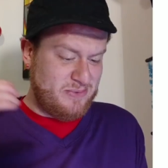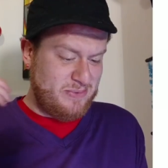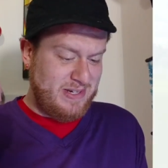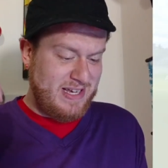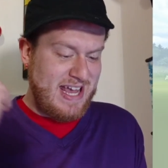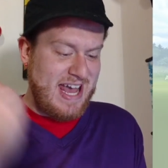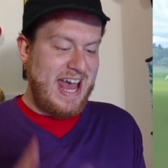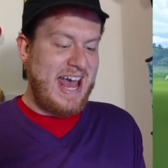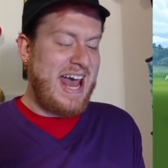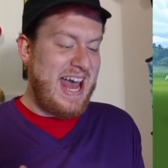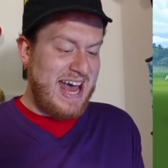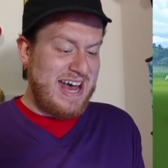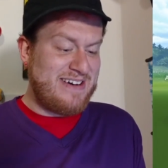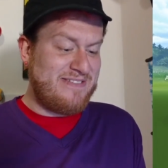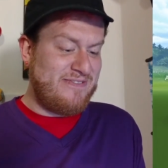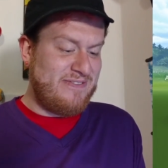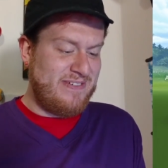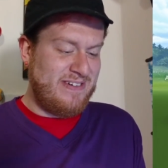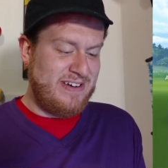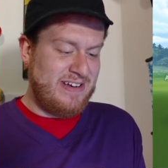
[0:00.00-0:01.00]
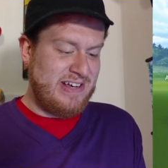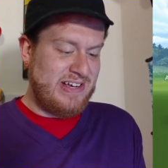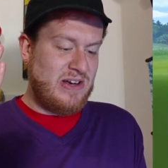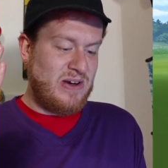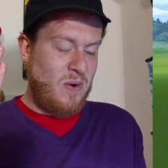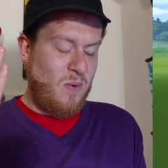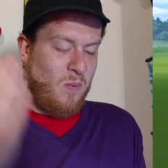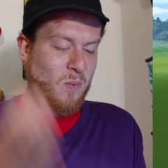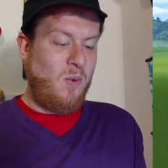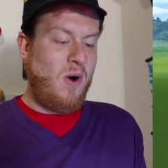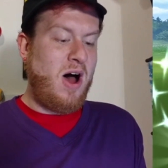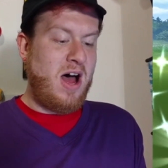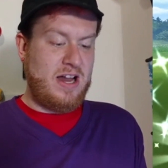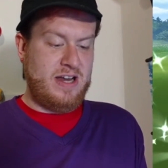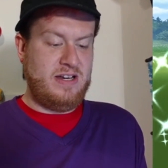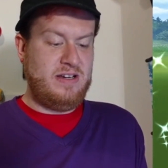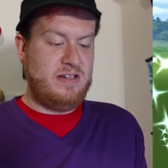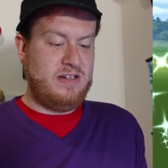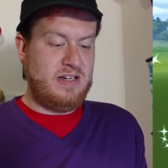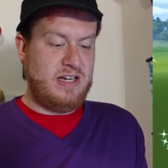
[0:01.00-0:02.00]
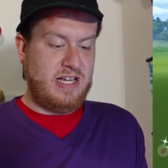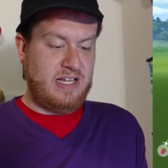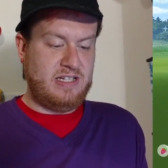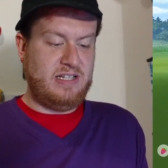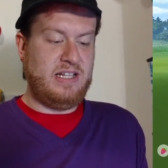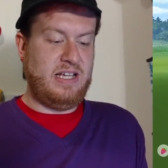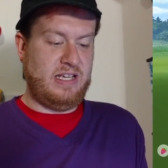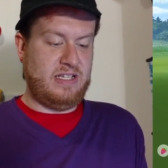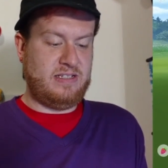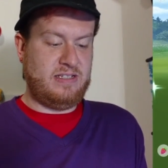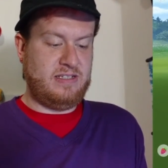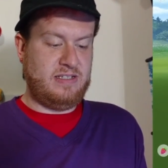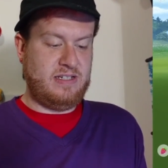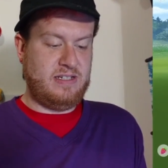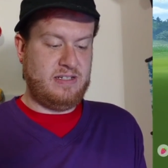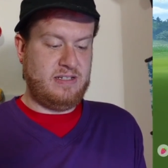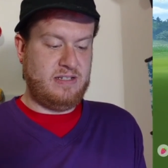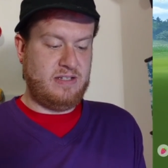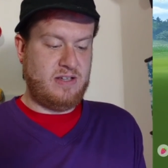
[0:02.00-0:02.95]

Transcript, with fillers: we have one, at least,